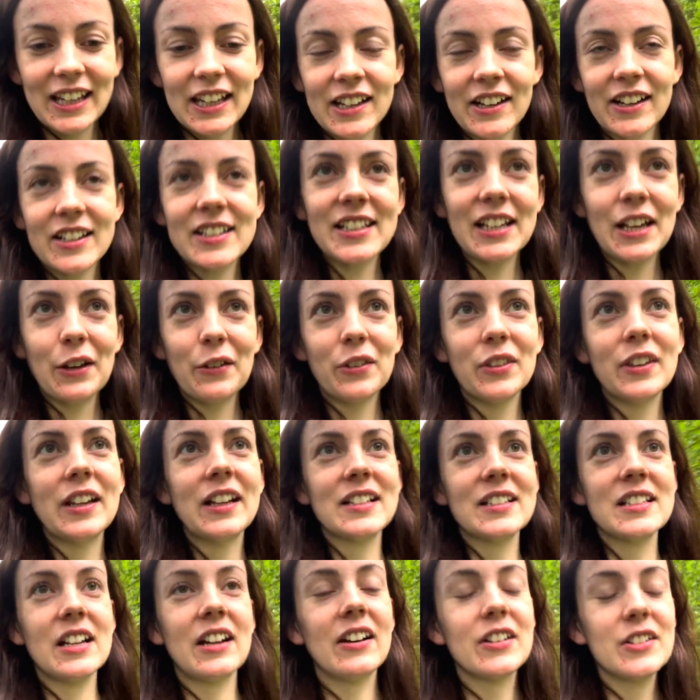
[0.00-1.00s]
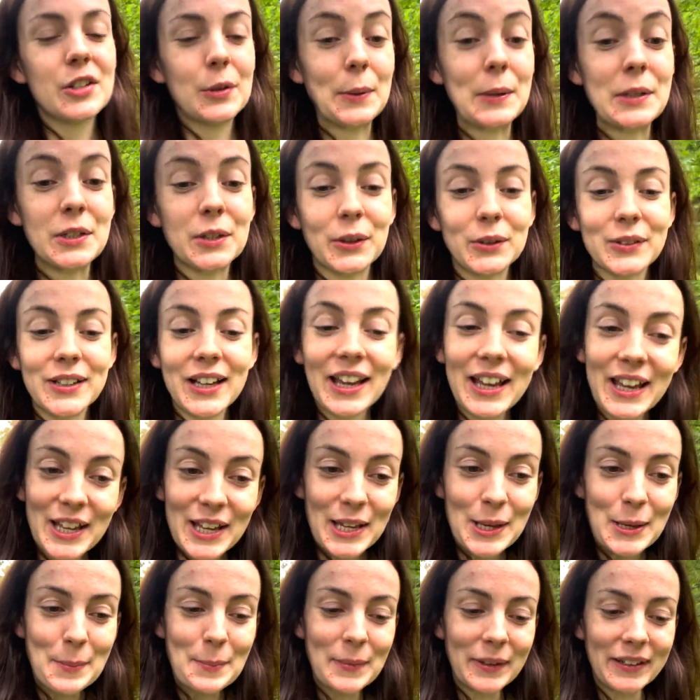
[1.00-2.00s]
asked how things are, so I told
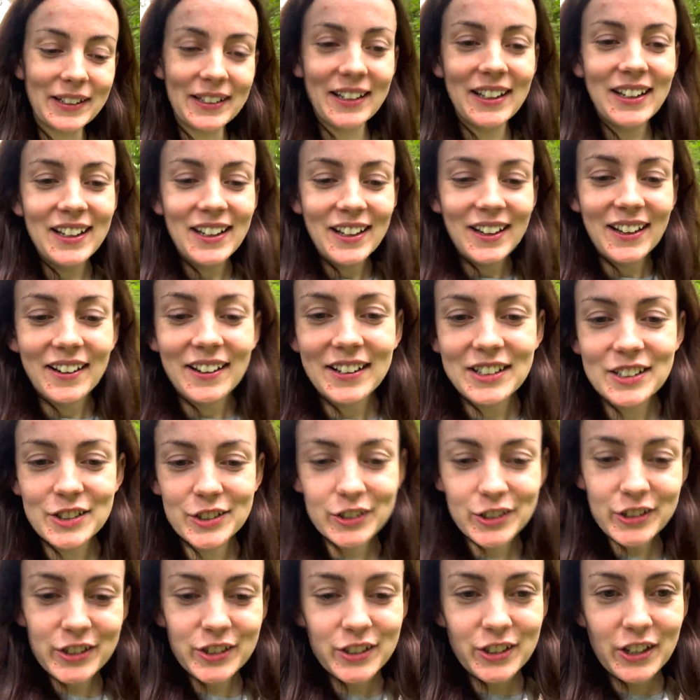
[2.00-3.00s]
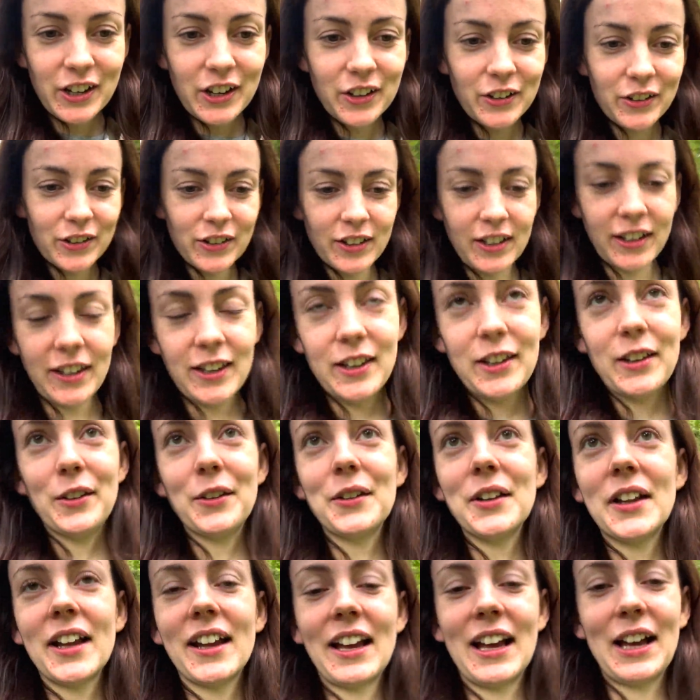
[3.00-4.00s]
him, and it's just so cute,
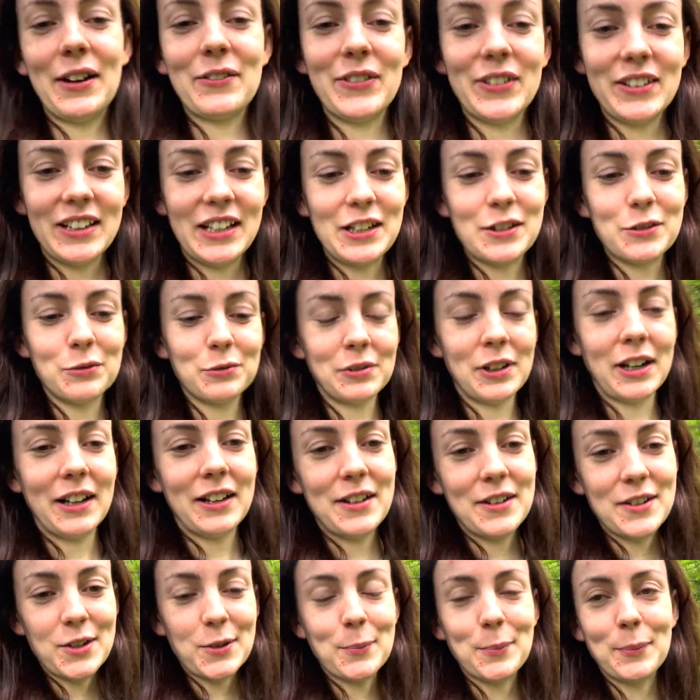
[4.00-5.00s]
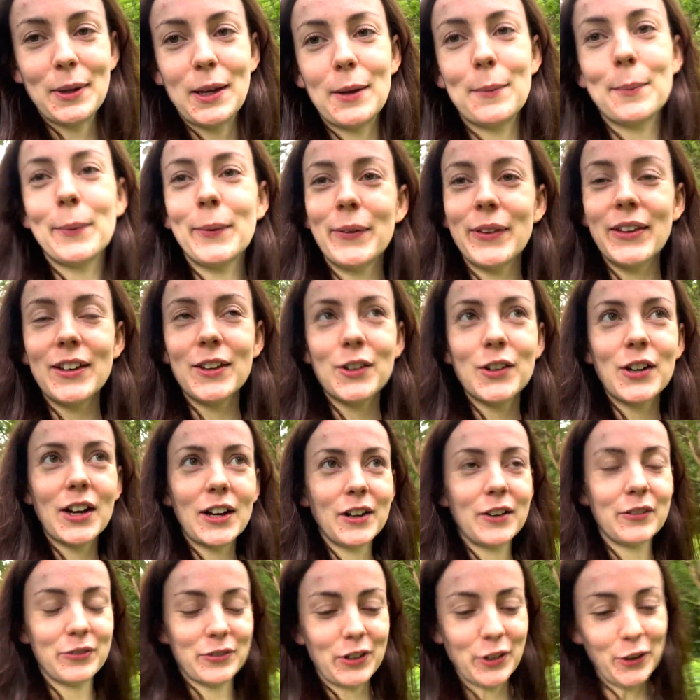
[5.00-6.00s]
like having these random people that you kind
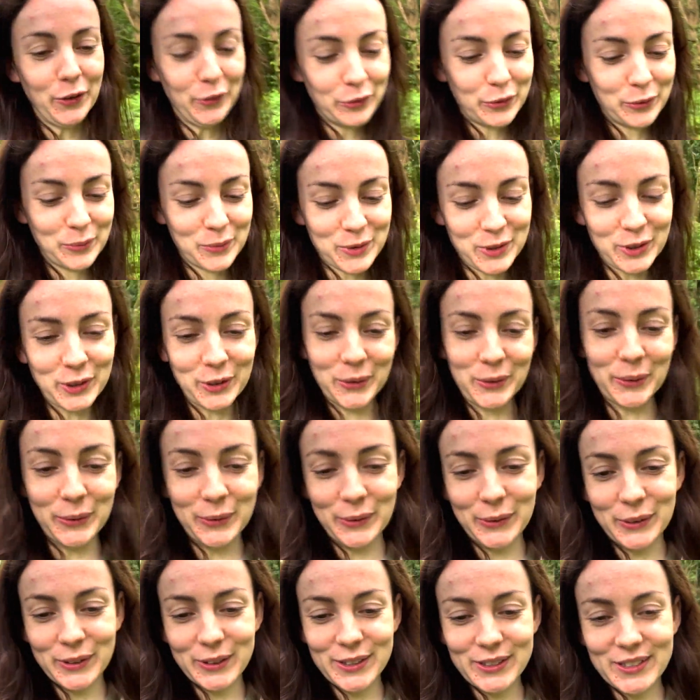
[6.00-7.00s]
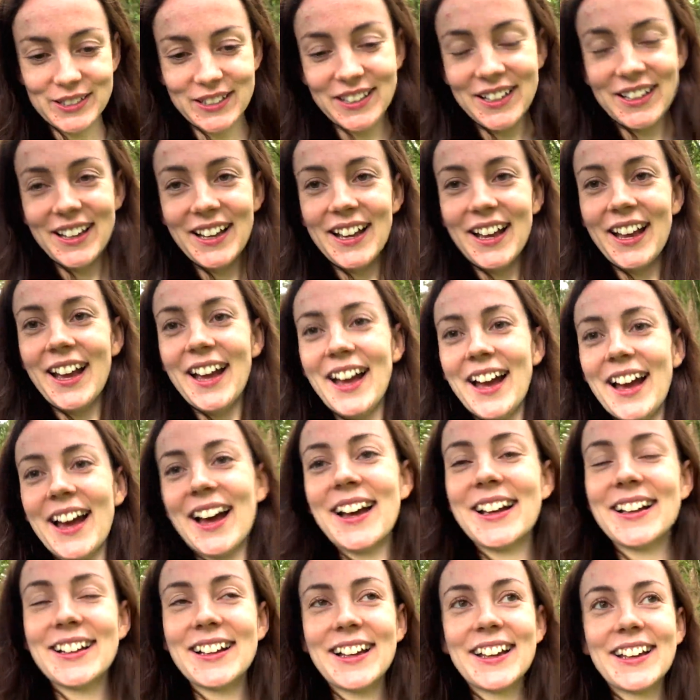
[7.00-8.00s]
of know from dog walks
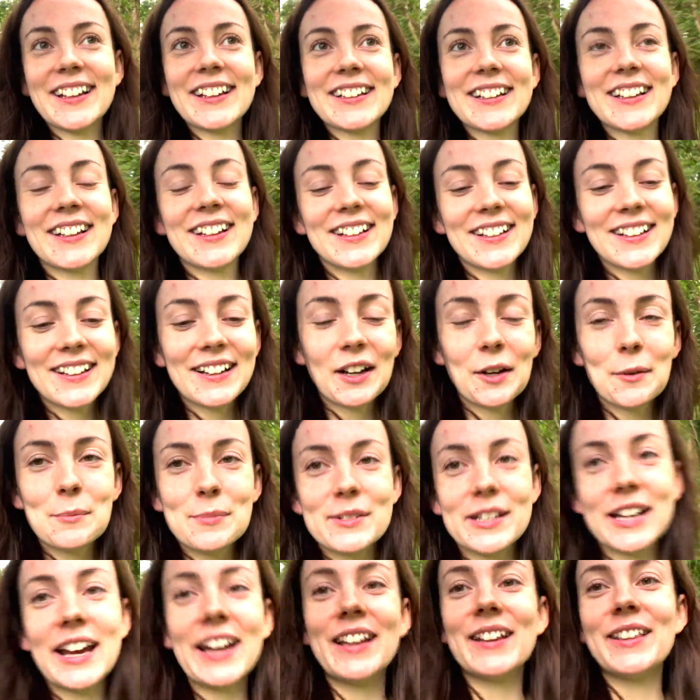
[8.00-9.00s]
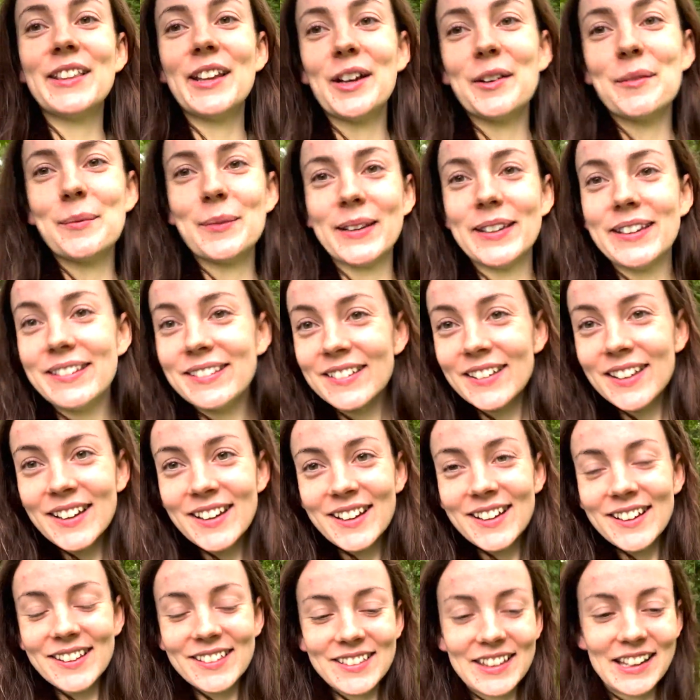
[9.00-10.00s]
and like updating them, and
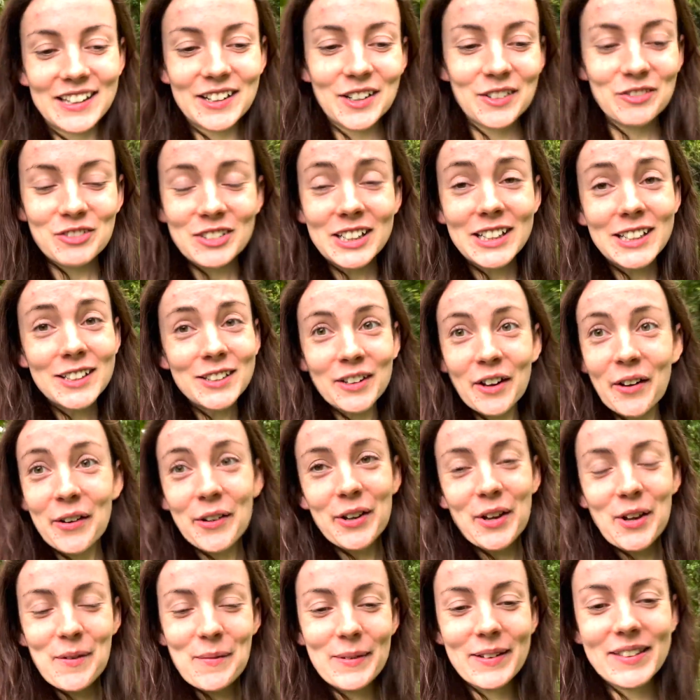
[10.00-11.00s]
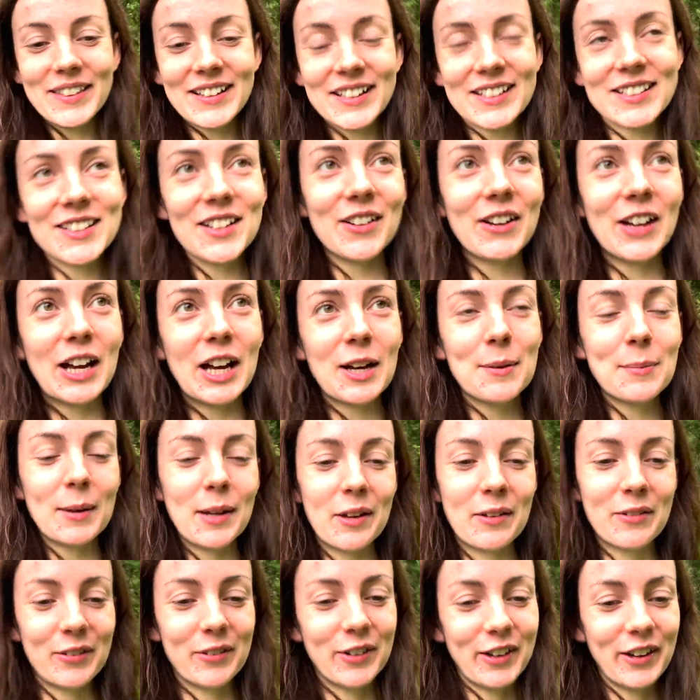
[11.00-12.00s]
they don't really know you, but they're so happy
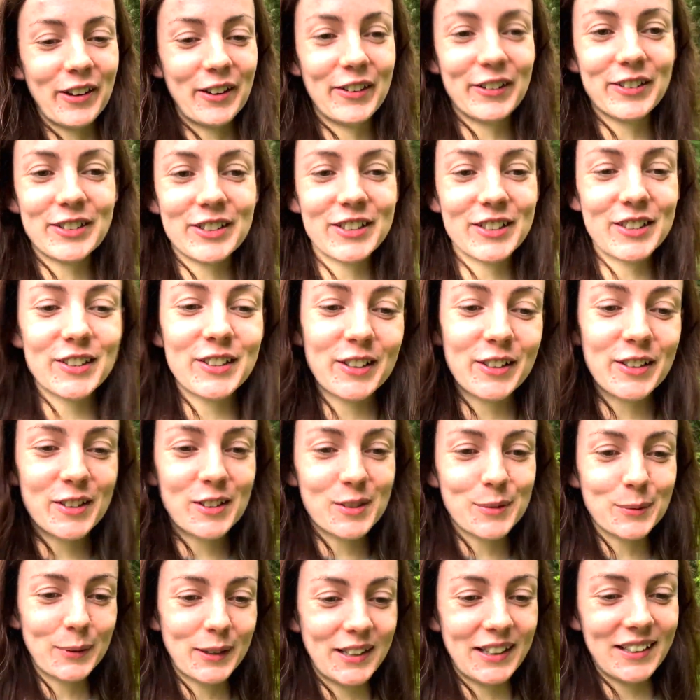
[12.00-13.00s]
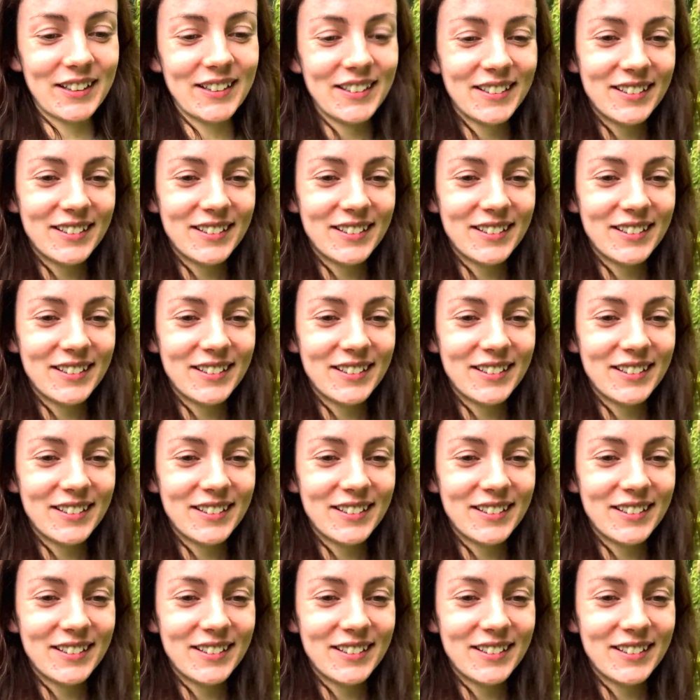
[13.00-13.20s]
for you. It's just so sweet.